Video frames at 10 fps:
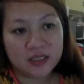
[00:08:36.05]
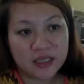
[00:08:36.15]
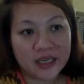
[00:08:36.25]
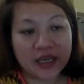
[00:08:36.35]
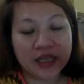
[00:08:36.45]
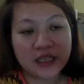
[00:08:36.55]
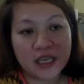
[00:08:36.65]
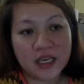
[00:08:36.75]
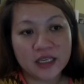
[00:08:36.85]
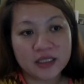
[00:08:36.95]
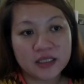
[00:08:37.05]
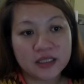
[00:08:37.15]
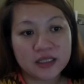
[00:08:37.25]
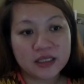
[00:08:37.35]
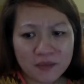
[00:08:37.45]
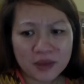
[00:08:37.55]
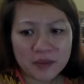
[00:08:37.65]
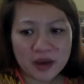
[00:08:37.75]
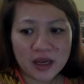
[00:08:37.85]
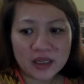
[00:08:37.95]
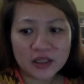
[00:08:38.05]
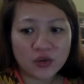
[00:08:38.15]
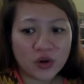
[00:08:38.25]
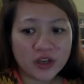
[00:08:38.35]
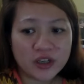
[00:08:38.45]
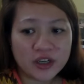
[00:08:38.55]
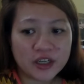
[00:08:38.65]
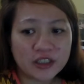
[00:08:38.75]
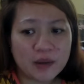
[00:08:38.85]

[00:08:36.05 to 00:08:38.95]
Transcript: Second is, may mga nag-order,